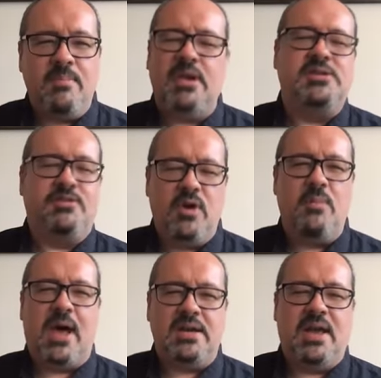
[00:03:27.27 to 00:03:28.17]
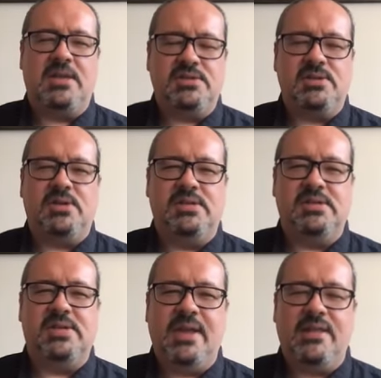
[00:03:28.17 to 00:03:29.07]
a bunch of robot dinosaurs
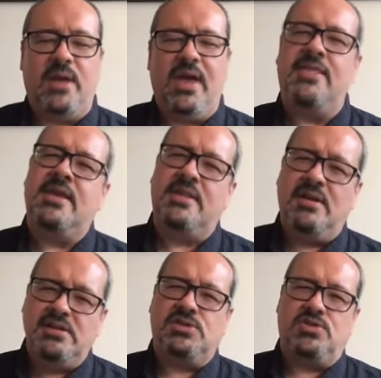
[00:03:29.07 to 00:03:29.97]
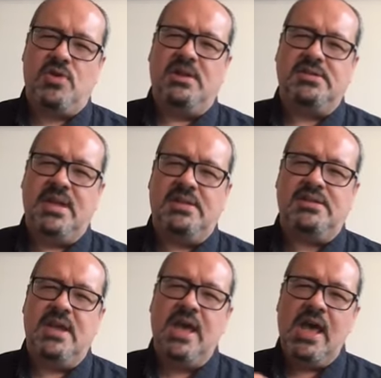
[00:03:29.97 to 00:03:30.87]
as Aloy, I think there is a strong
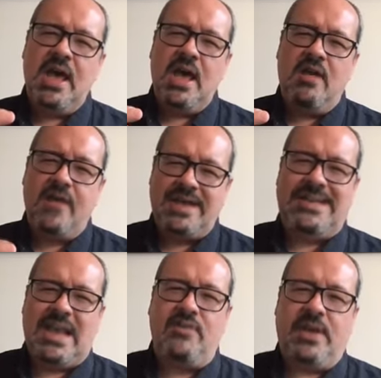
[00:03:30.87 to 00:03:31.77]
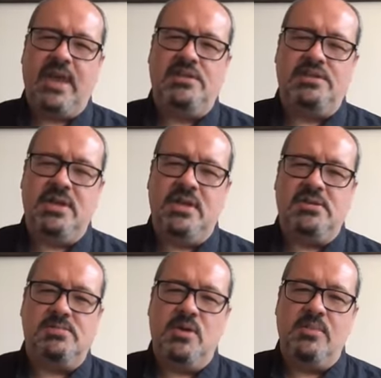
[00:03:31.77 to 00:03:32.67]
sense of identification in
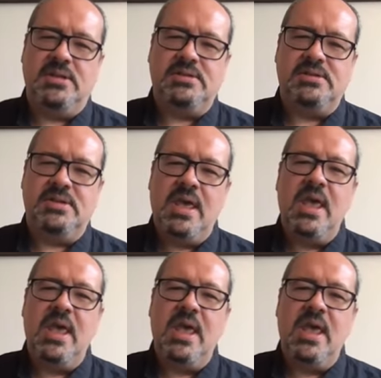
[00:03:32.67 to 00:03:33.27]
those moments.